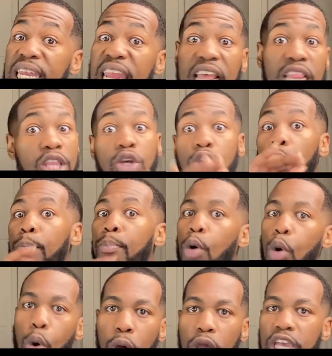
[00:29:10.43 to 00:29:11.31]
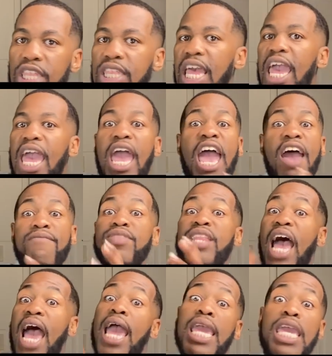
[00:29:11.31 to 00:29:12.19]
They little boys that have
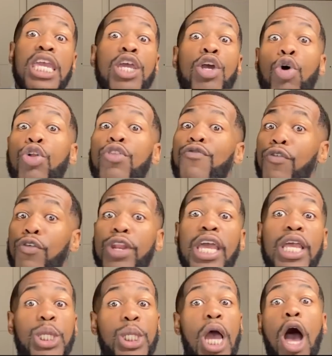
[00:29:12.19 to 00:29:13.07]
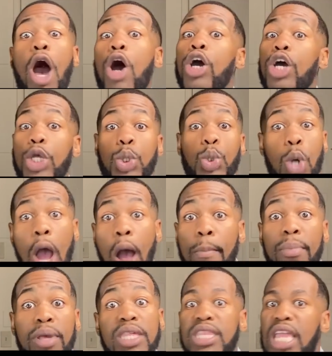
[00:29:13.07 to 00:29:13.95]
not healed for their childhood traumas.